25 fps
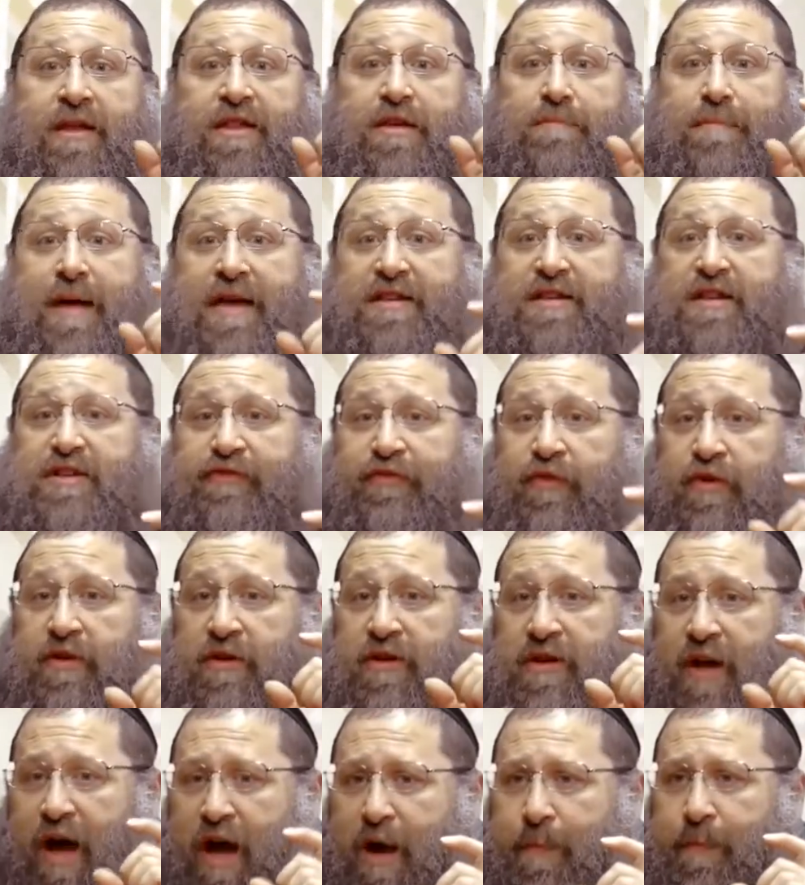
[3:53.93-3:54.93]
The message for
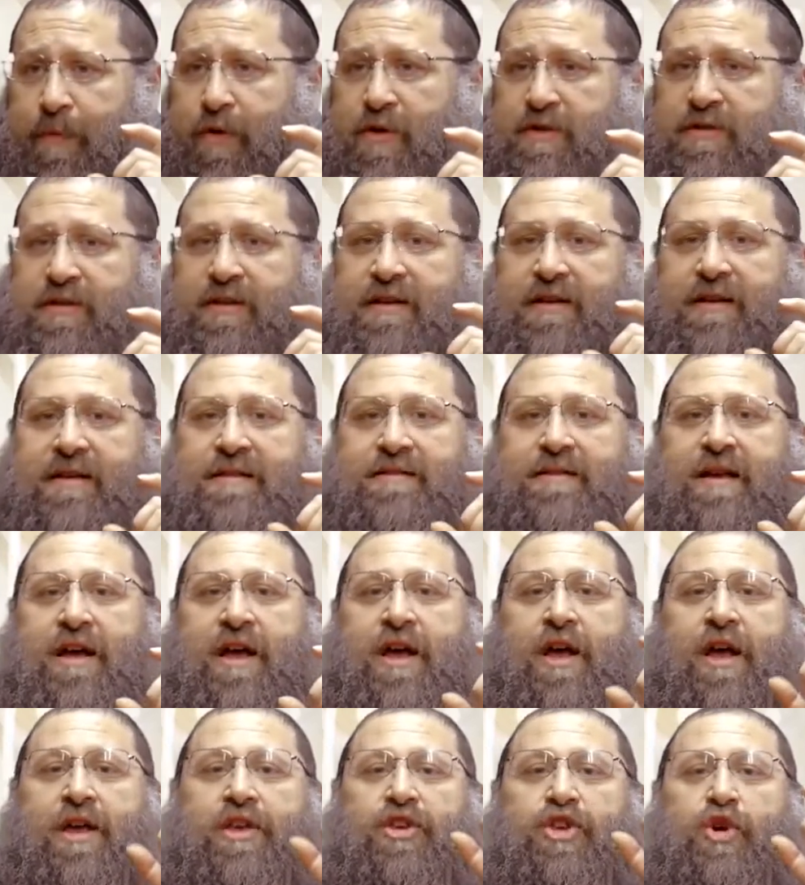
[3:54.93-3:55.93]
the young person is,
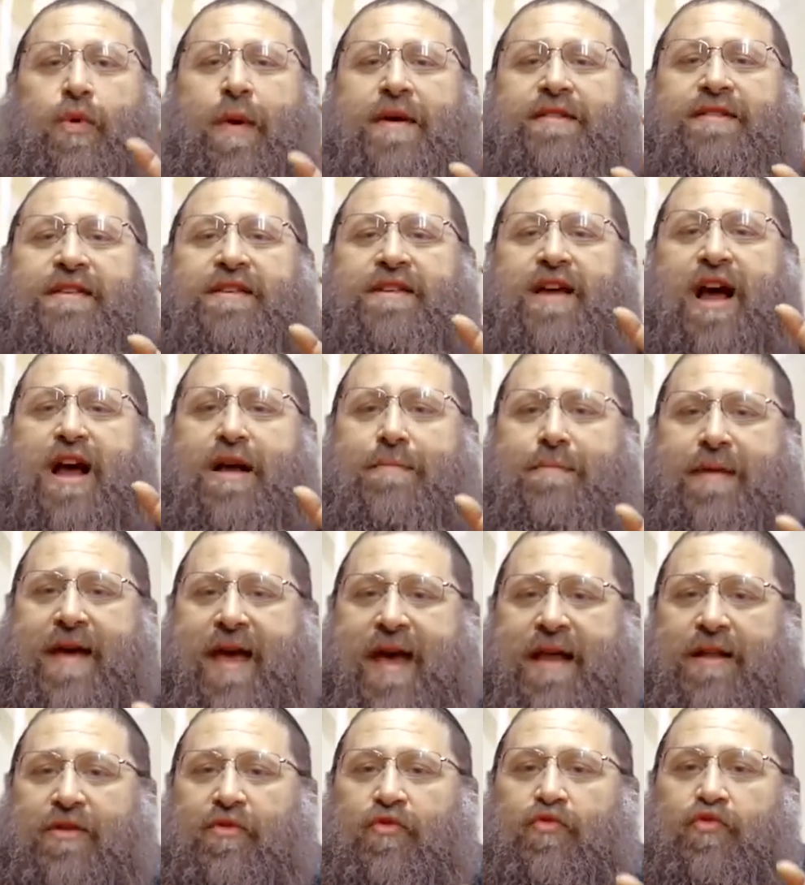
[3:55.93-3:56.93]
you as a young
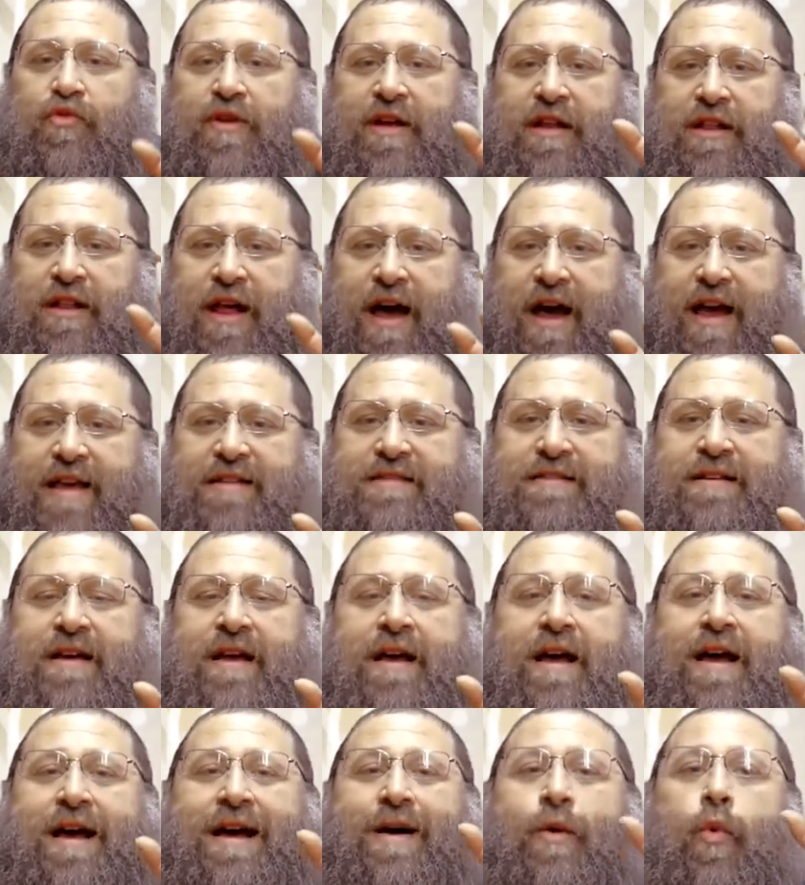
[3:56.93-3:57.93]
man realize
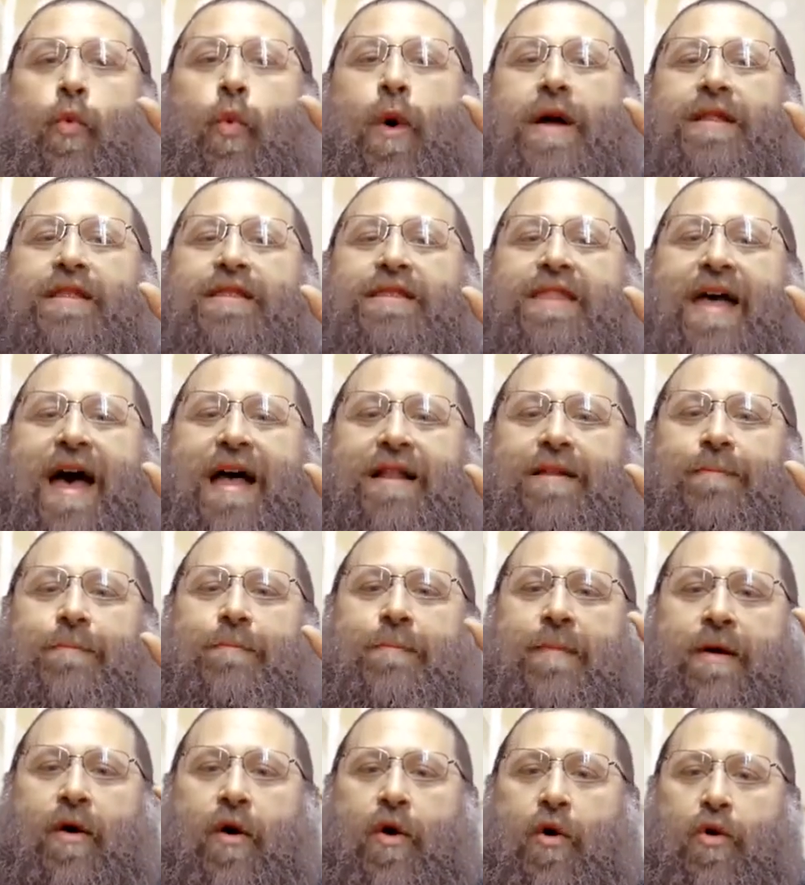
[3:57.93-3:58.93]
what that
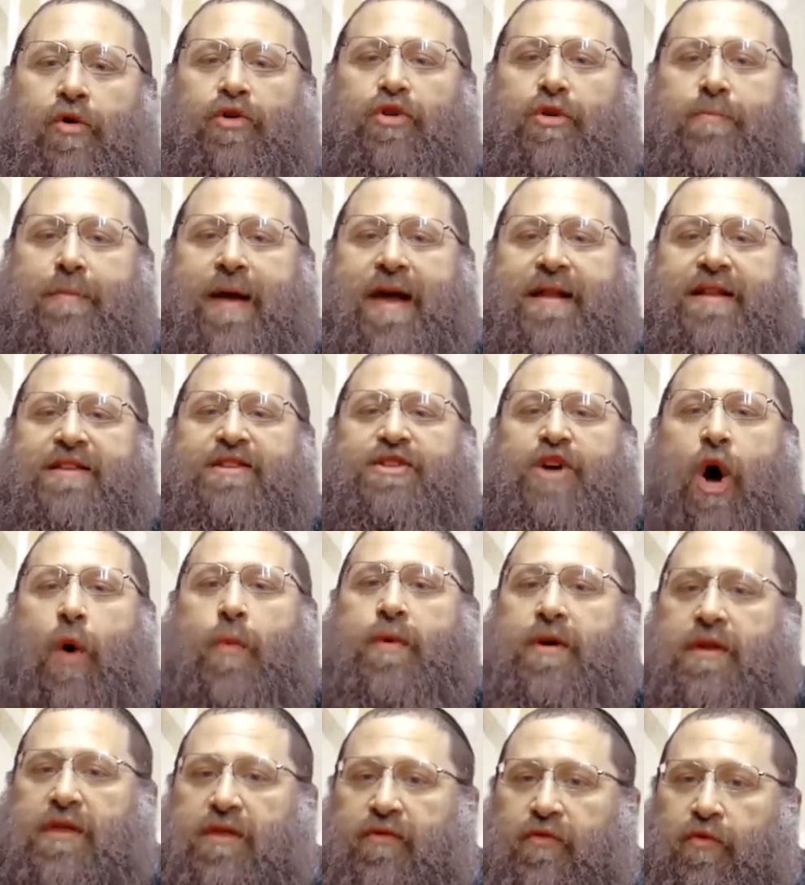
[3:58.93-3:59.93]
older man is
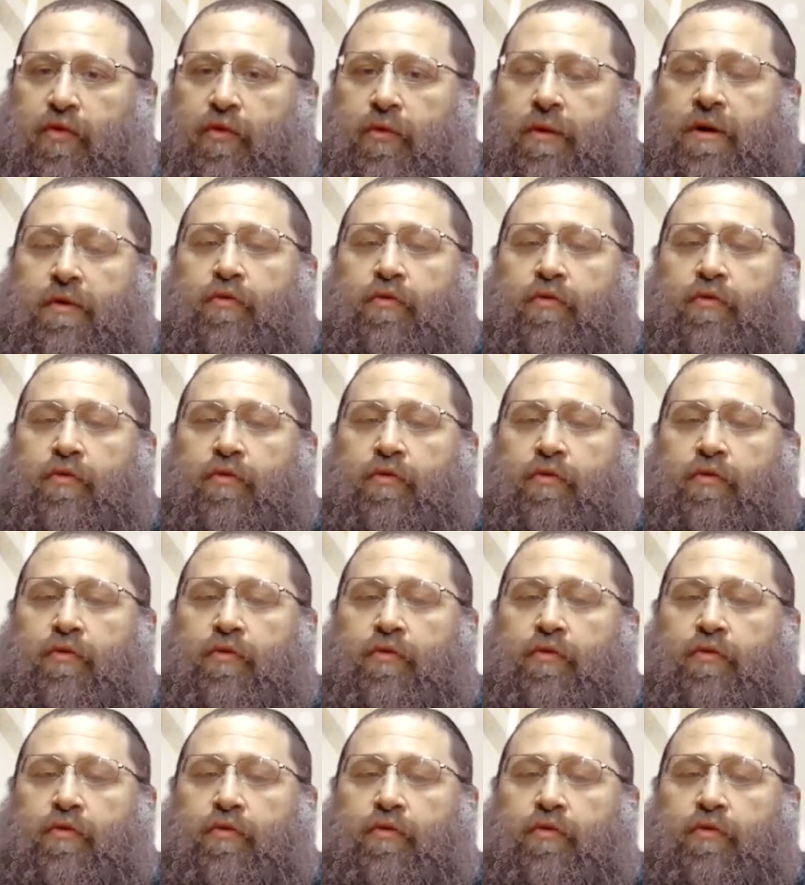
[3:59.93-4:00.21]
going through.